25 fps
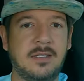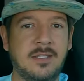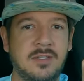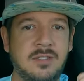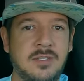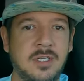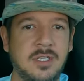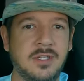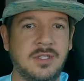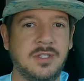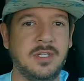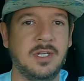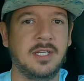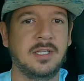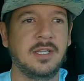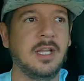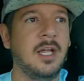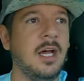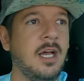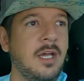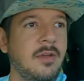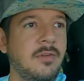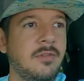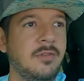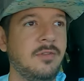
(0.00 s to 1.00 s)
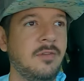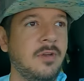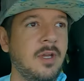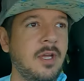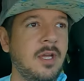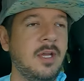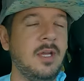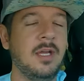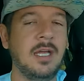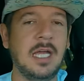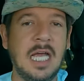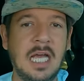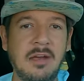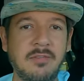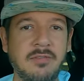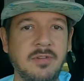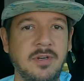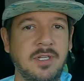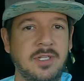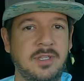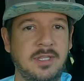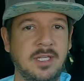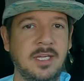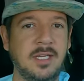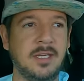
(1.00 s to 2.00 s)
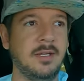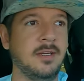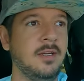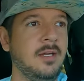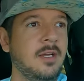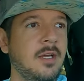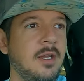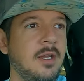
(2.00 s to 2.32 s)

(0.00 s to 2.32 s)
decision in life. Everything.